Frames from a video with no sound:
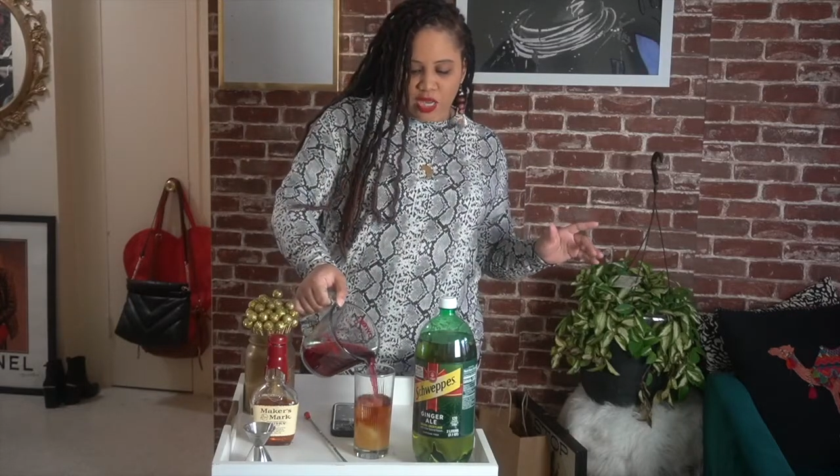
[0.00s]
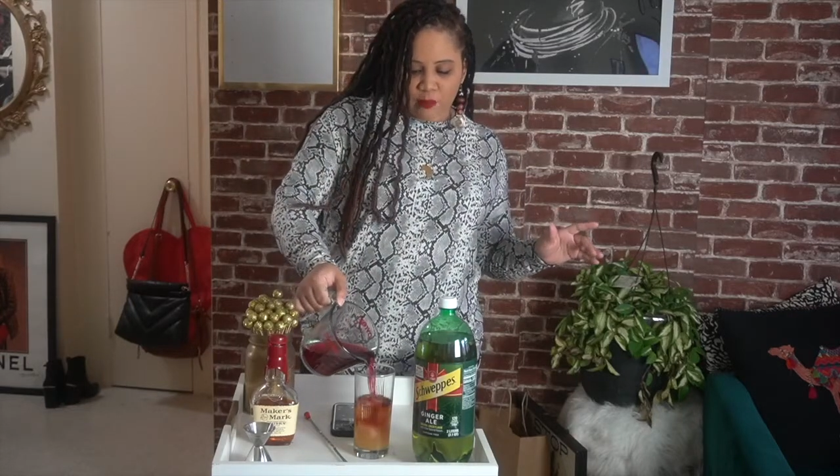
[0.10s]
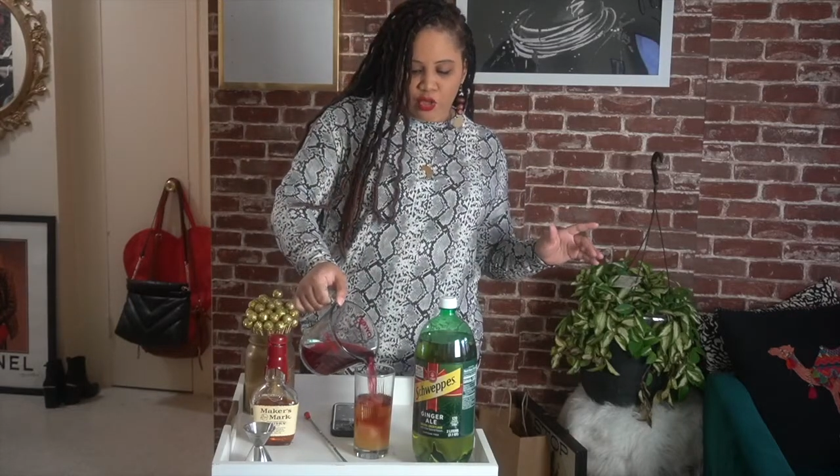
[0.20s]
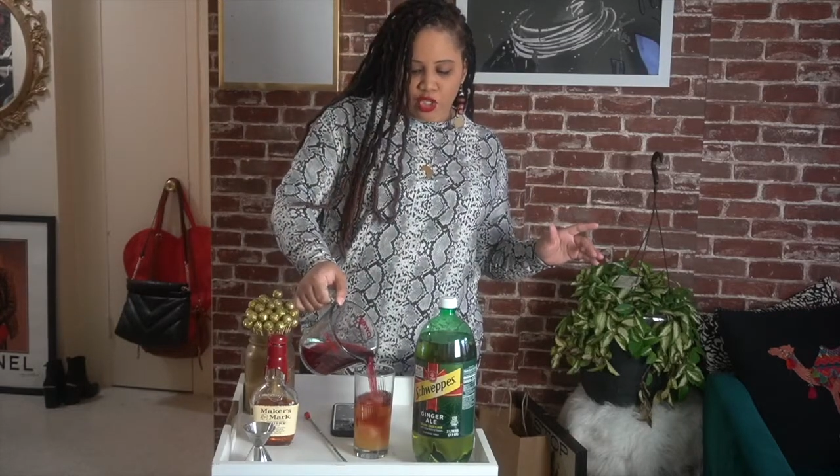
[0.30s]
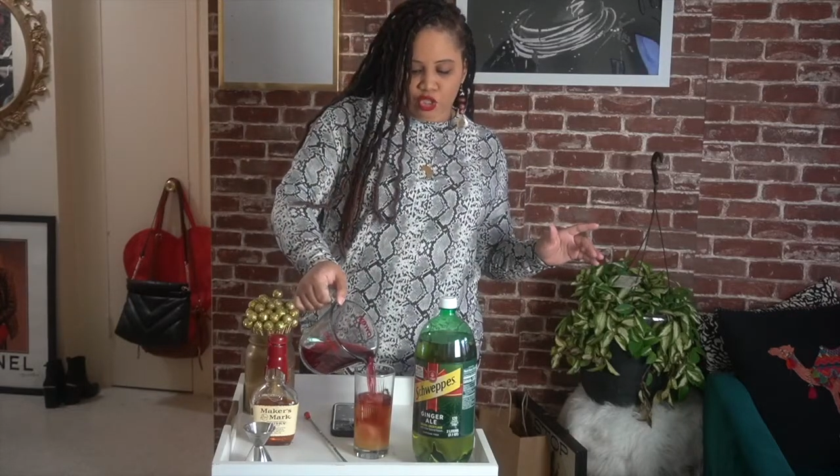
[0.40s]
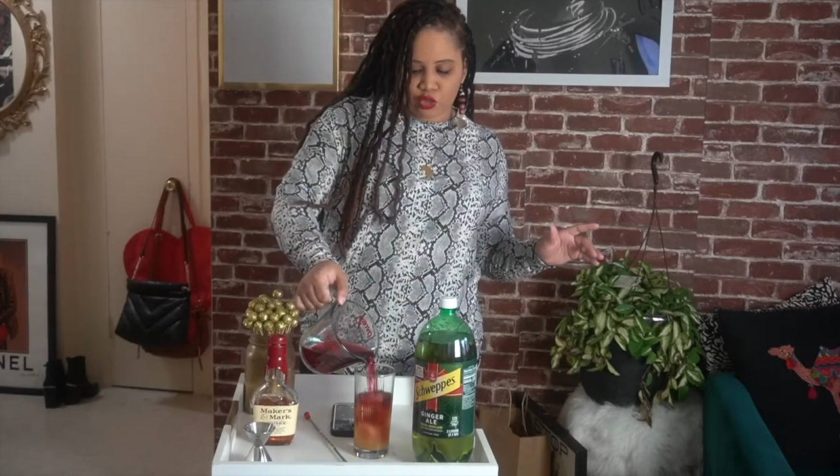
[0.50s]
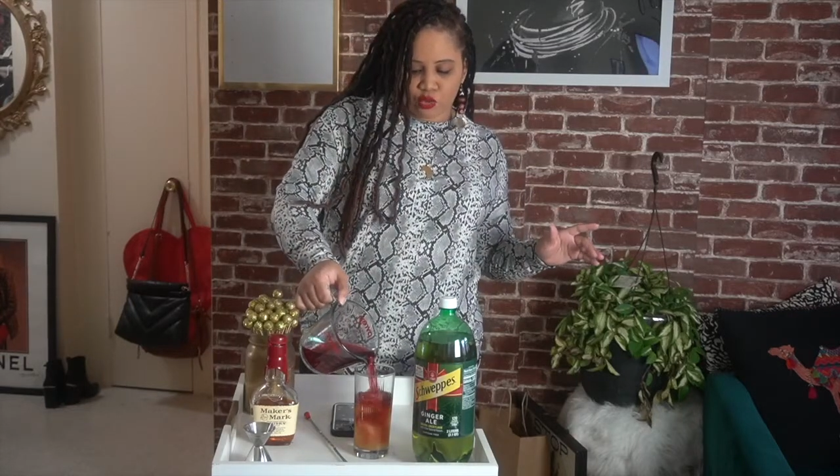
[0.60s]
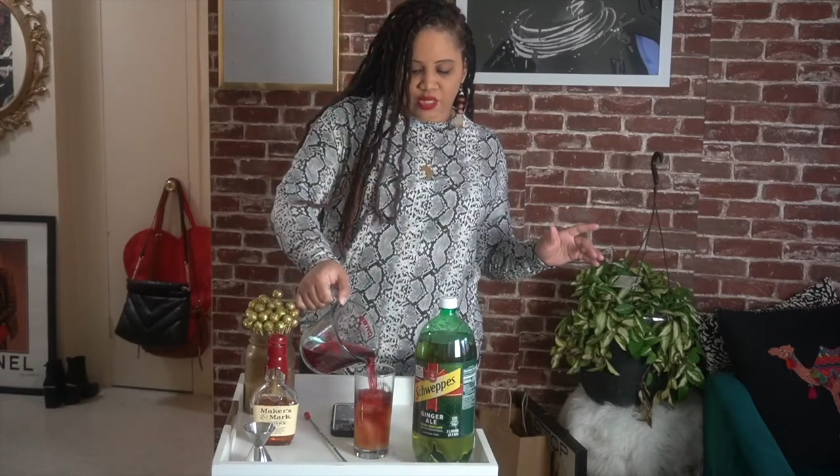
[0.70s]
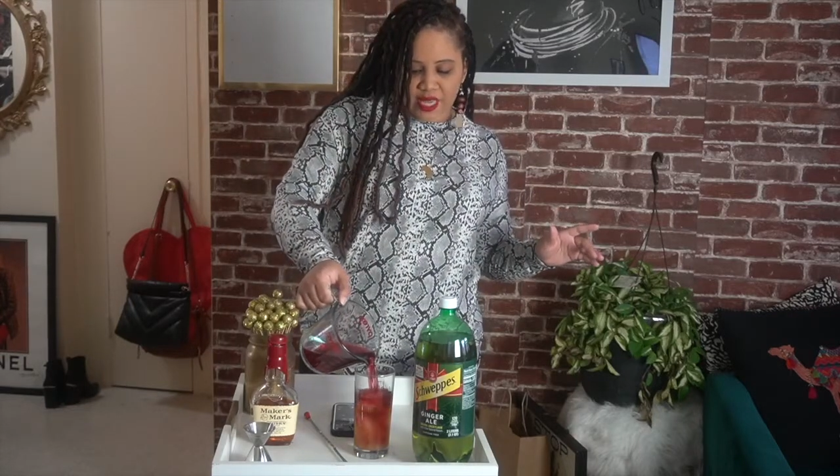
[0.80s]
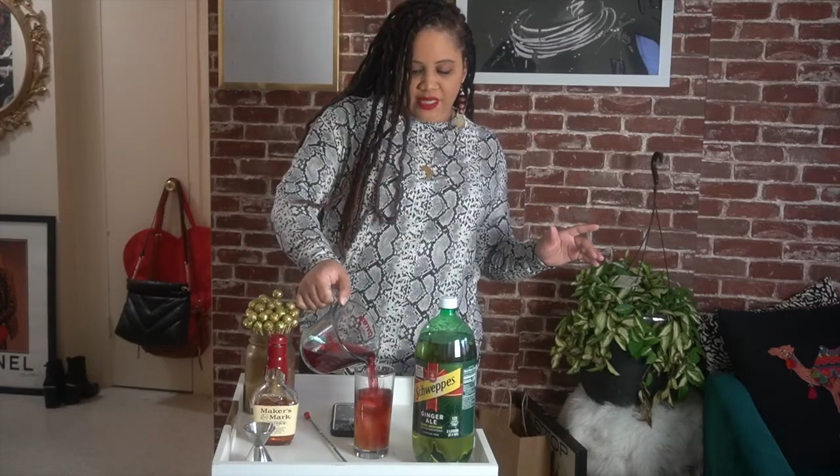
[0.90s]
I'm gonna
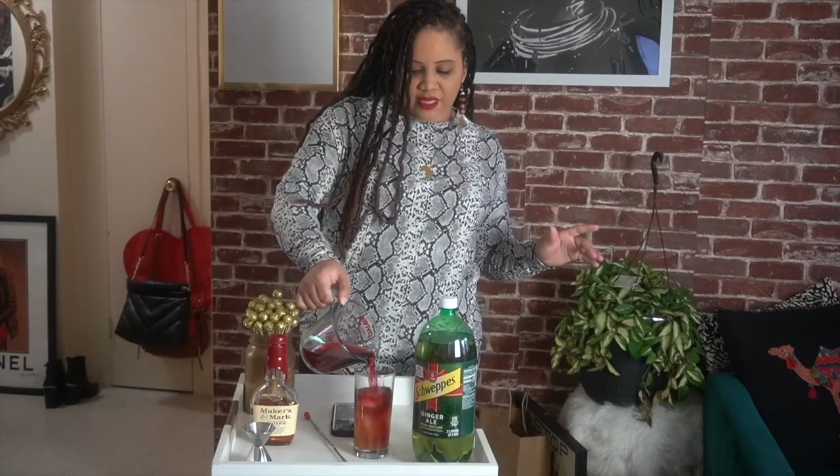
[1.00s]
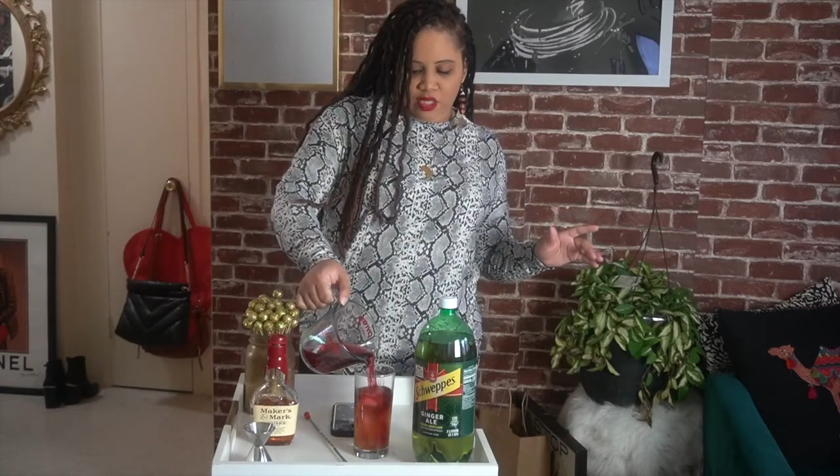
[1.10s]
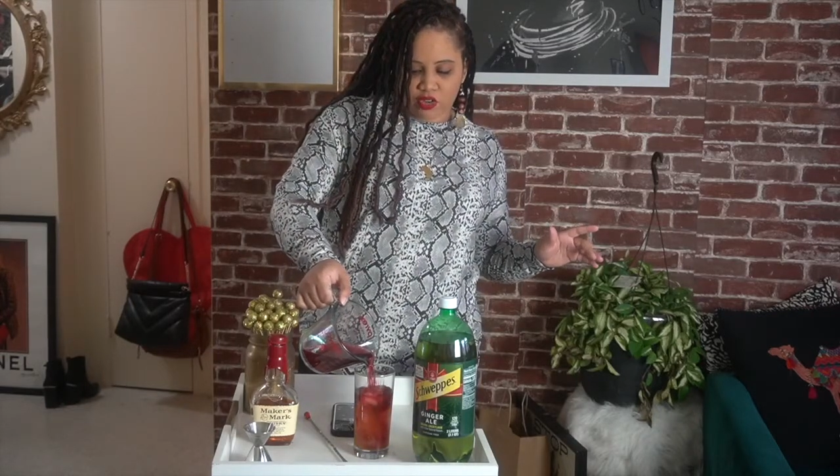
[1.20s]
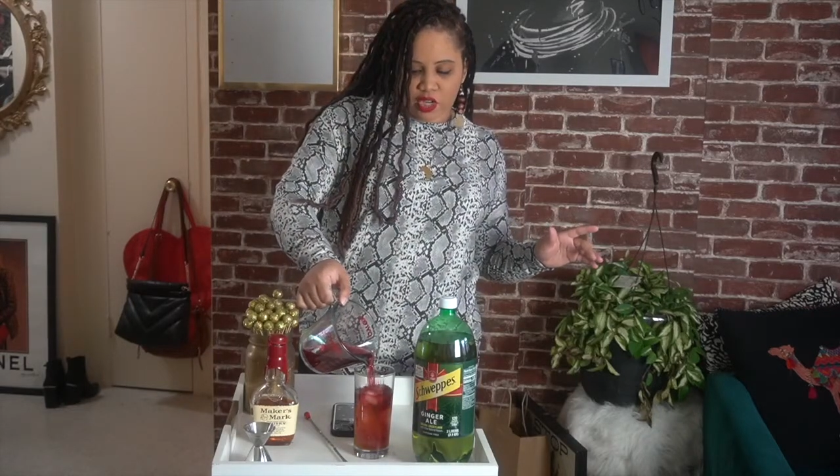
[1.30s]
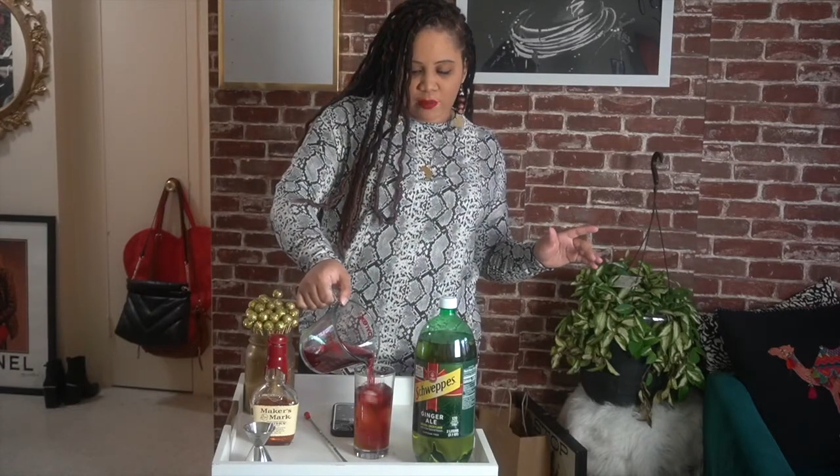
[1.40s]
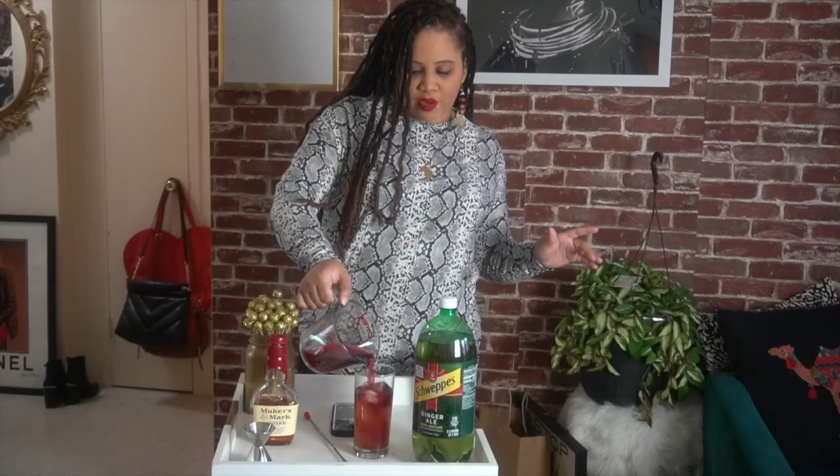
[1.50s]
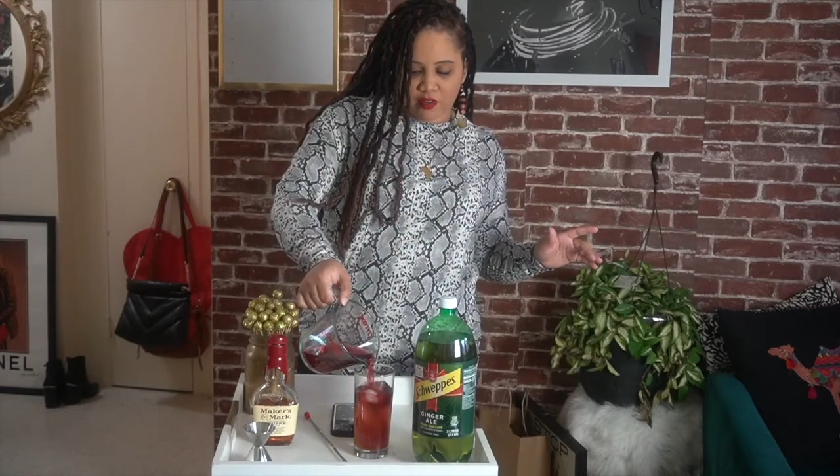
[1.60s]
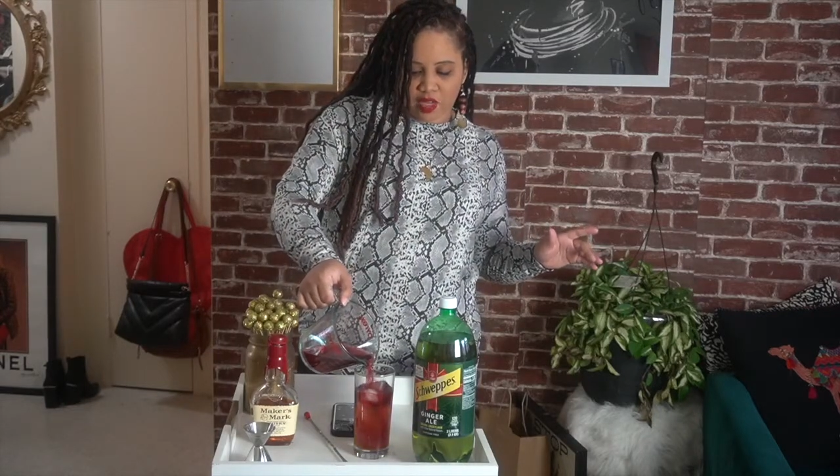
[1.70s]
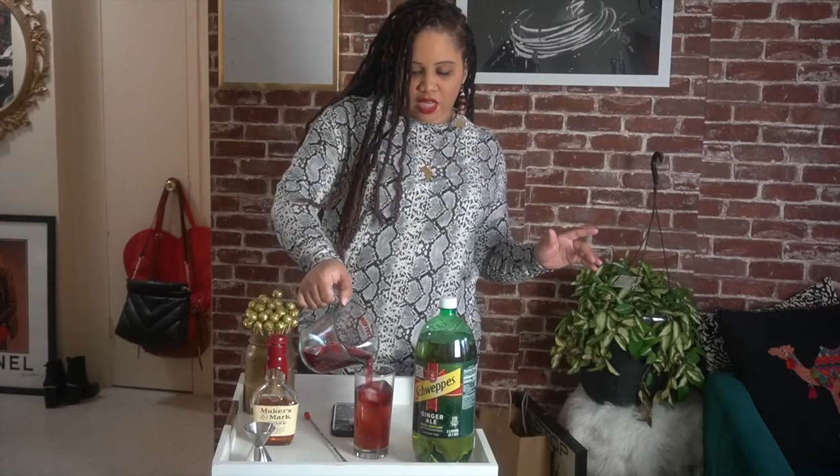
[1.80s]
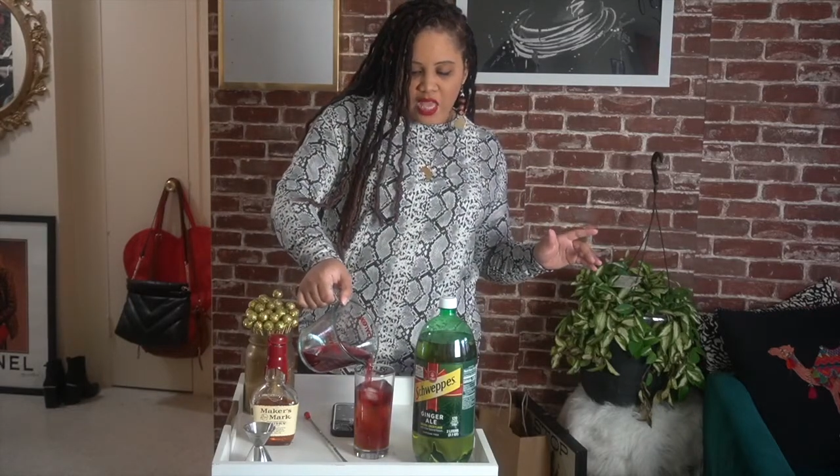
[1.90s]
use as the
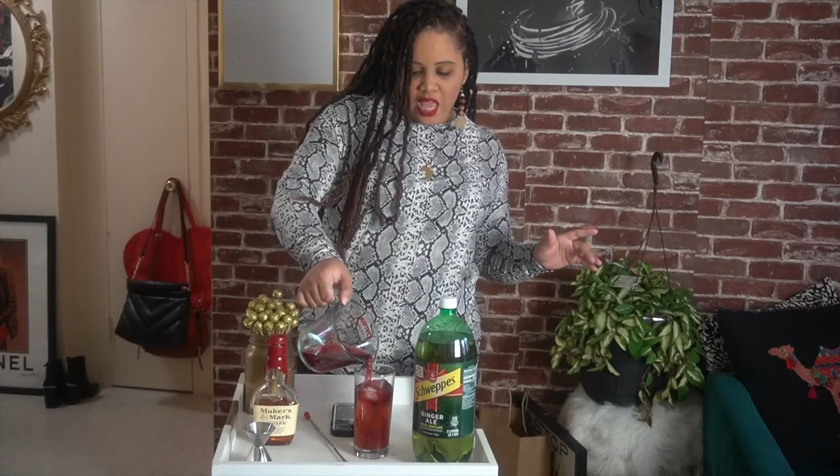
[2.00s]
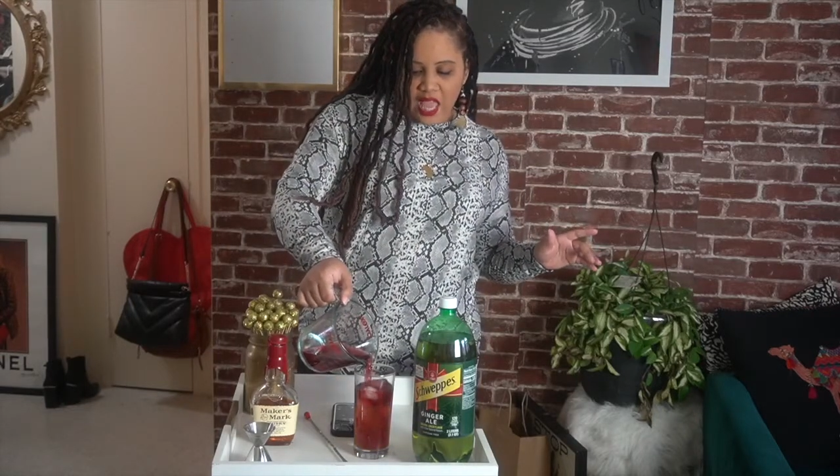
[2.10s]
cranberry,